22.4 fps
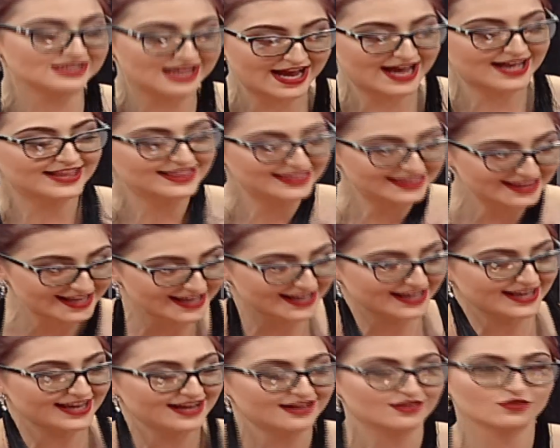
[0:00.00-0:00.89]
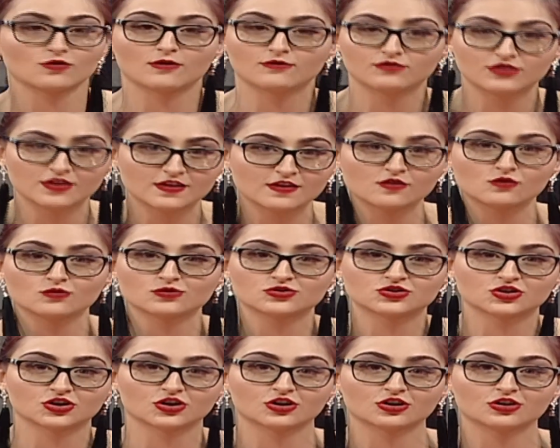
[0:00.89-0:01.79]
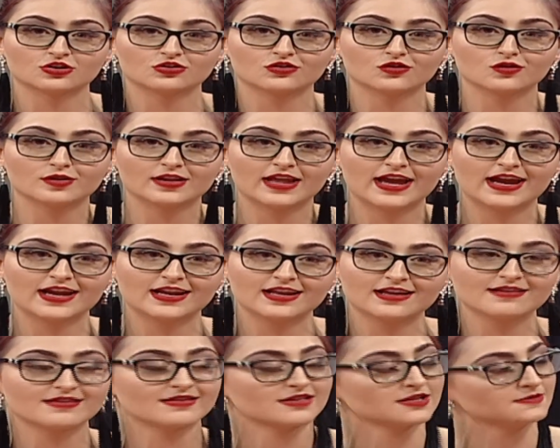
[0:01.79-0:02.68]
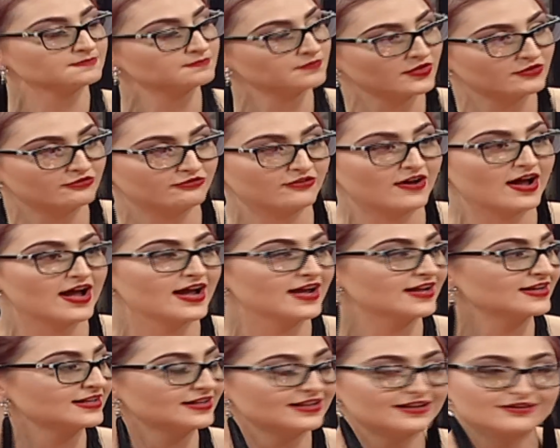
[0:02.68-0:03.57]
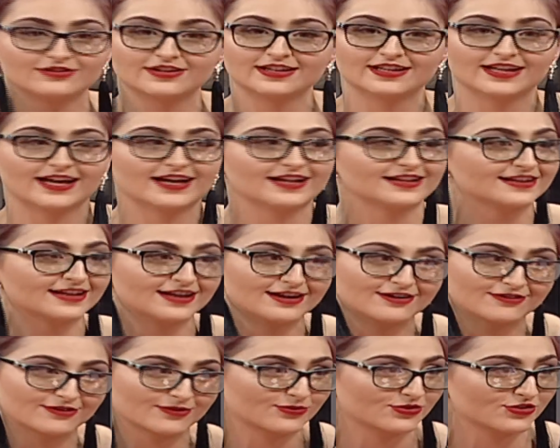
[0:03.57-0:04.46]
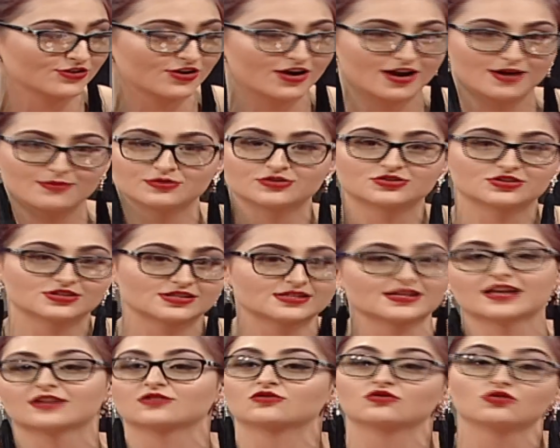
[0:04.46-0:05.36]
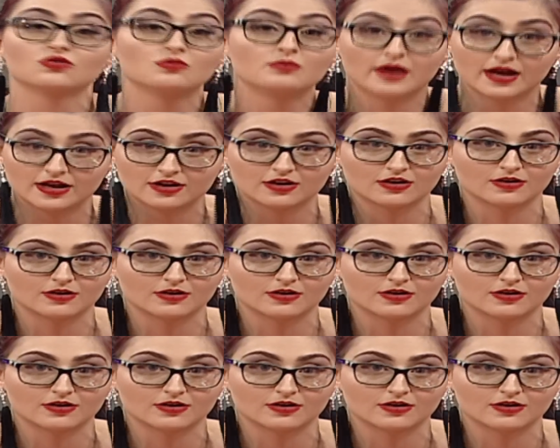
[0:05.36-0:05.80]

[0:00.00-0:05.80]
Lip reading: not thinking. So if this is what you're gonna do, ladies, fine, live and let live. I'm sorry, but just like do better.